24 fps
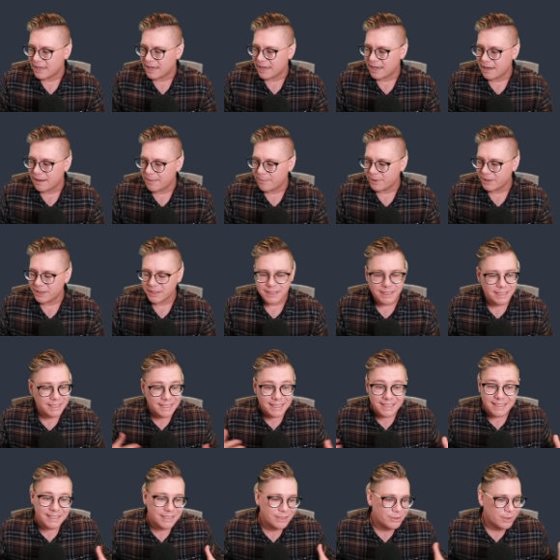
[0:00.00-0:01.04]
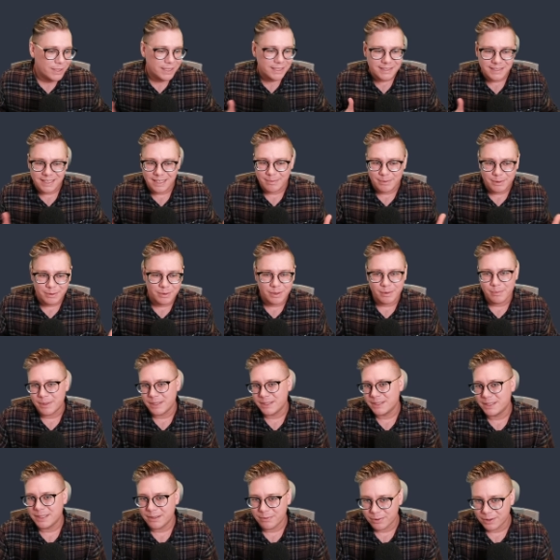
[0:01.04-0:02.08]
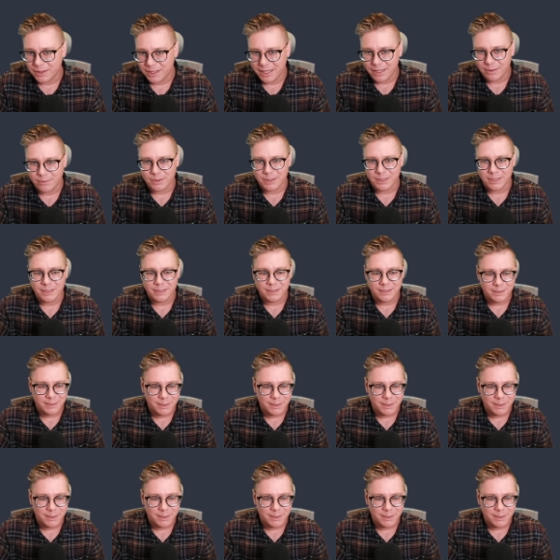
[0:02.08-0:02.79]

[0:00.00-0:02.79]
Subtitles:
But this can easily translate between a bunch of different languages.